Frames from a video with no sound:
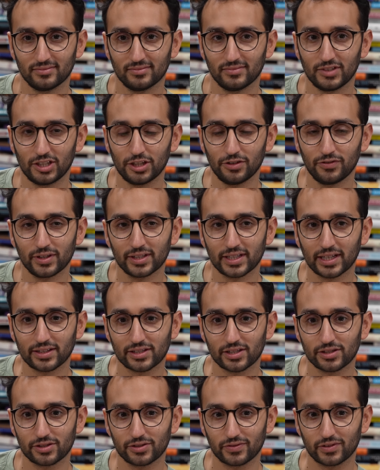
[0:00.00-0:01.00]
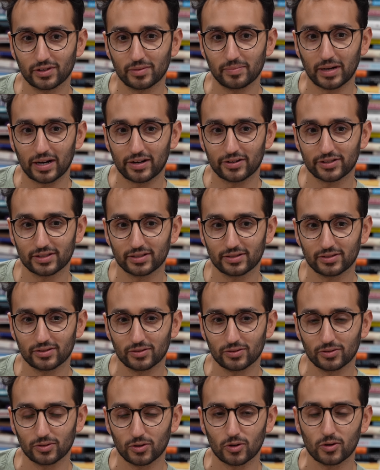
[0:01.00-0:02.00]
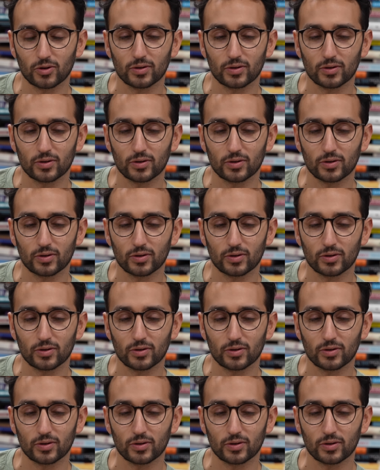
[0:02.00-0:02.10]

Do you feel that sense of comparison, or,